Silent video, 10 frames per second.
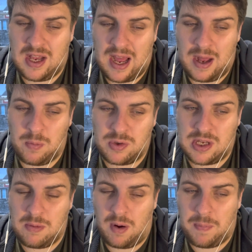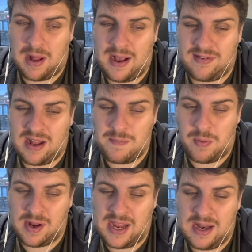Uh, we'll see what players they
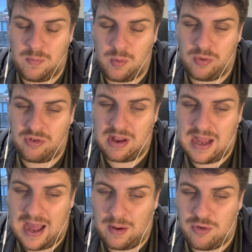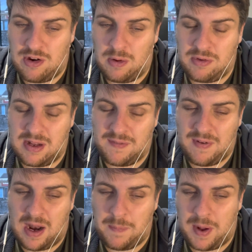bring in. We'll see how Chelsea
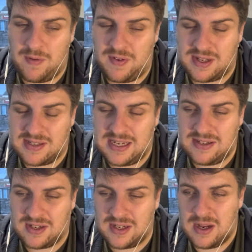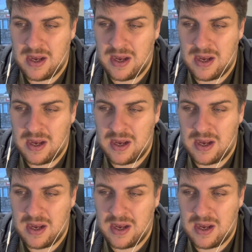develop over the season.